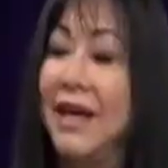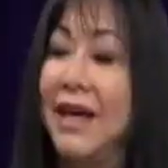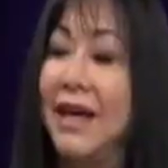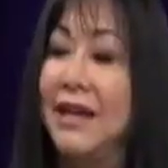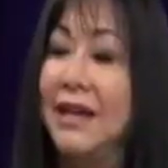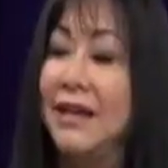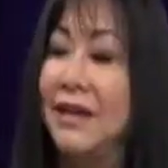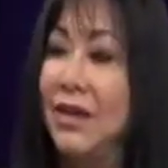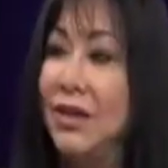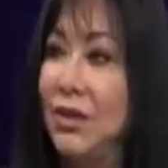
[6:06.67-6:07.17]

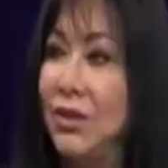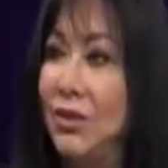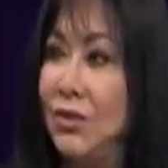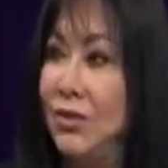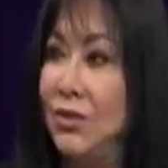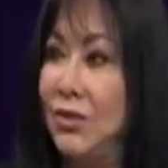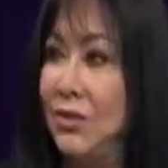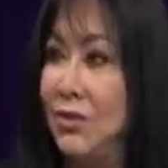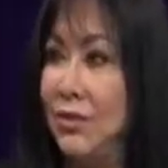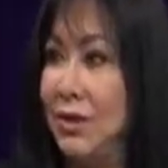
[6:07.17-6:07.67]
And
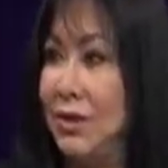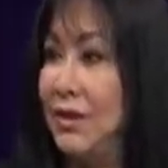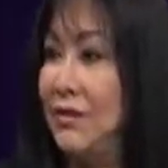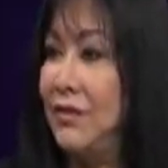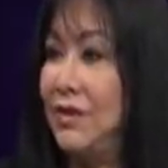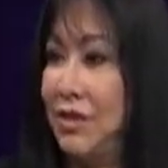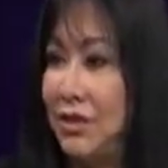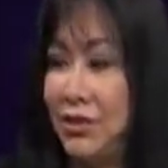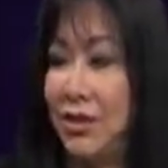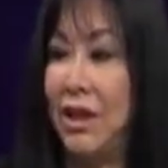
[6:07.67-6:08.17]
you
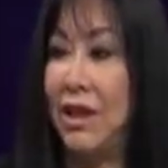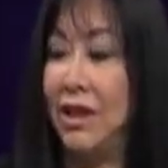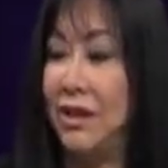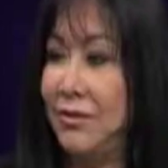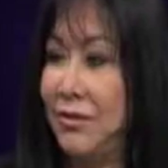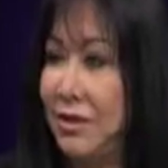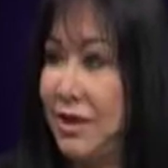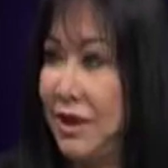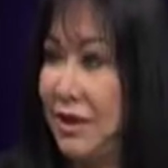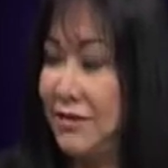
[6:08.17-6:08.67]
live near
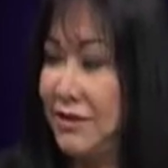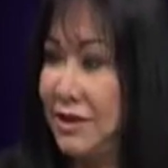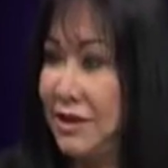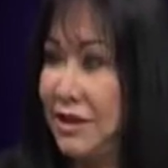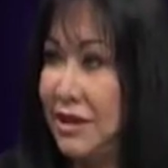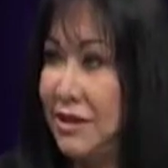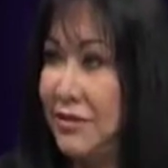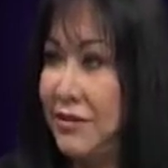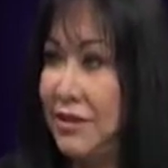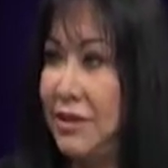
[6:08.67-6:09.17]
Hollywood,
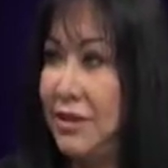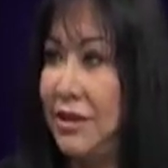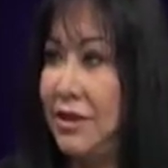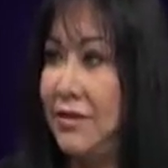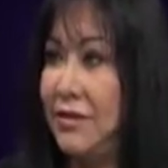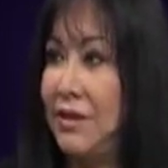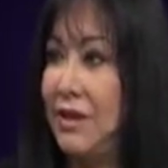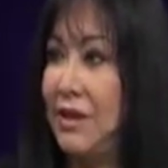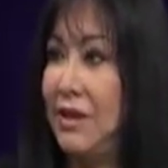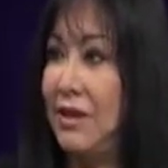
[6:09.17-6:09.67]
obviously, if you
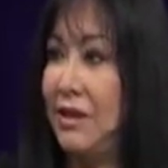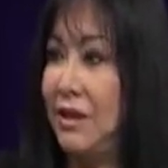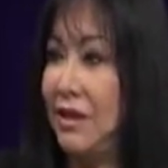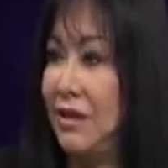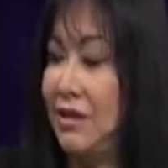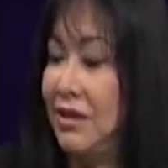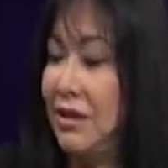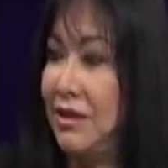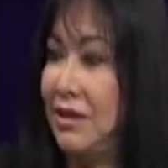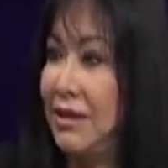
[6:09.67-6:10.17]
live in
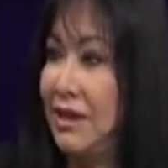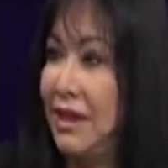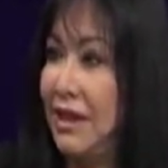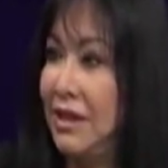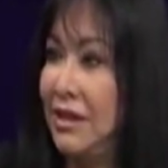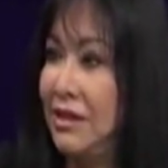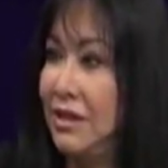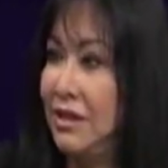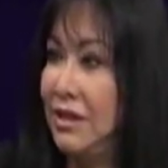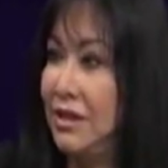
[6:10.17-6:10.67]
uh, Los
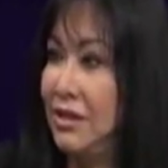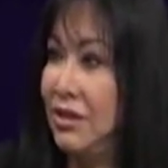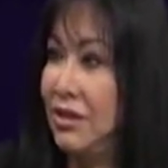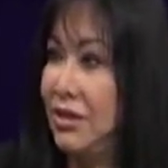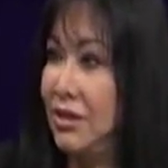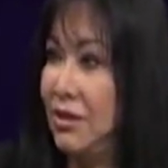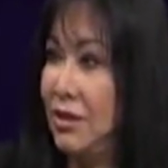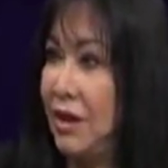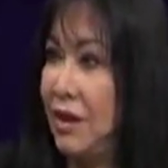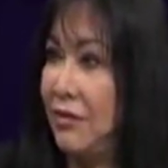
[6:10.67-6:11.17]
Angeles.
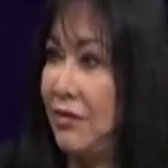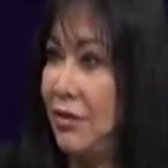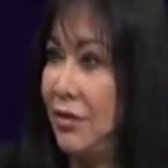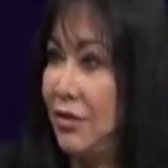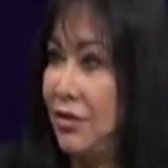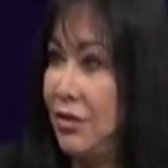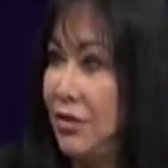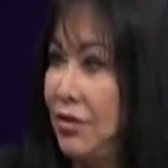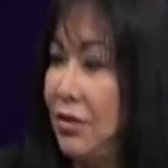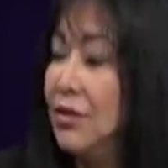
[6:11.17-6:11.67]
So well,
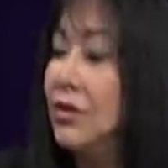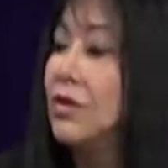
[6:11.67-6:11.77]
originally, you...